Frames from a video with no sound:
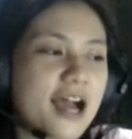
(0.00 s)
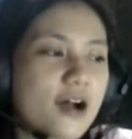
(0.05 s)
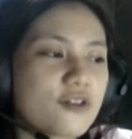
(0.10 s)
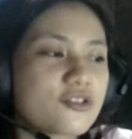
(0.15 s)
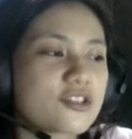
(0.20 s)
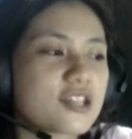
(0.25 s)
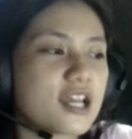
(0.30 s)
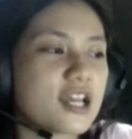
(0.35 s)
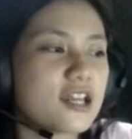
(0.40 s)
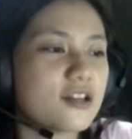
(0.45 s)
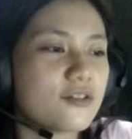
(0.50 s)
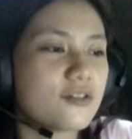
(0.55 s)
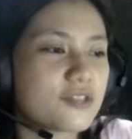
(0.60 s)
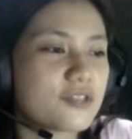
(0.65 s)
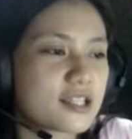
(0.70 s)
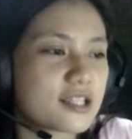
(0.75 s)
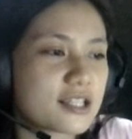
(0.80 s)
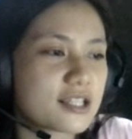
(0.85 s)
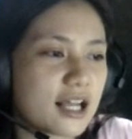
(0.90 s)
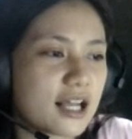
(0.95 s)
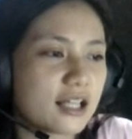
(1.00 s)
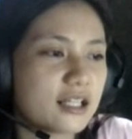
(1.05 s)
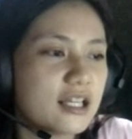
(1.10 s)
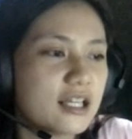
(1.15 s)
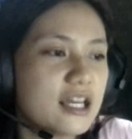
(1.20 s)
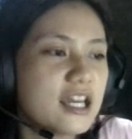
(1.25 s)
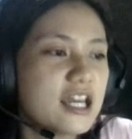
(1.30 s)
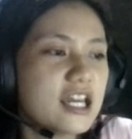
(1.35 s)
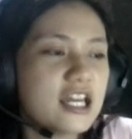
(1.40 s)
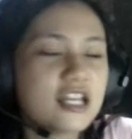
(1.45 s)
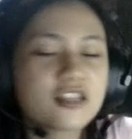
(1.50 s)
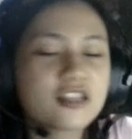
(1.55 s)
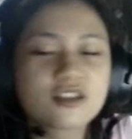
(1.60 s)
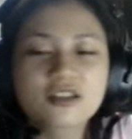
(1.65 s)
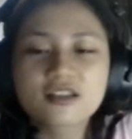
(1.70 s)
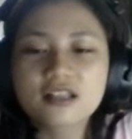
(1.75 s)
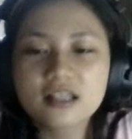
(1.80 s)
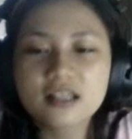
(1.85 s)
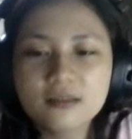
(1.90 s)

outside of the cell into